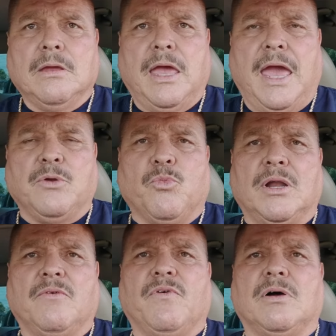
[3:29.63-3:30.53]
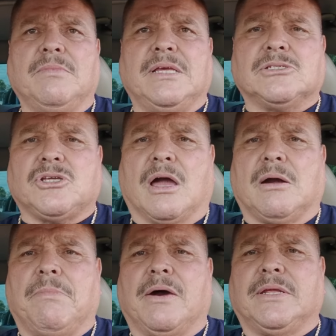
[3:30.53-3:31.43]
And one of them is talk
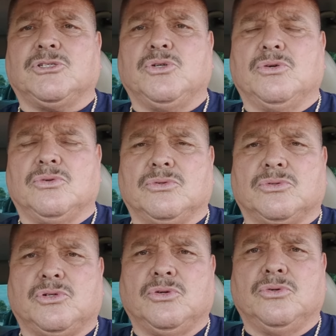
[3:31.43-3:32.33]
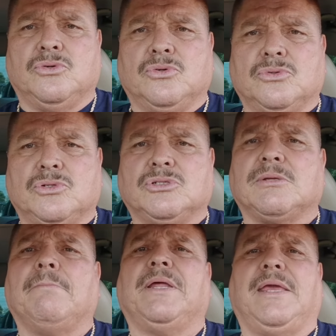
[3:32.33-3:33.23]
about it to, to, to
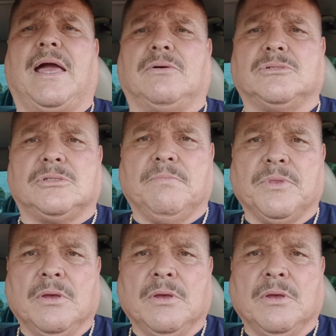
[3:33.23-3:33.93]
somebody else.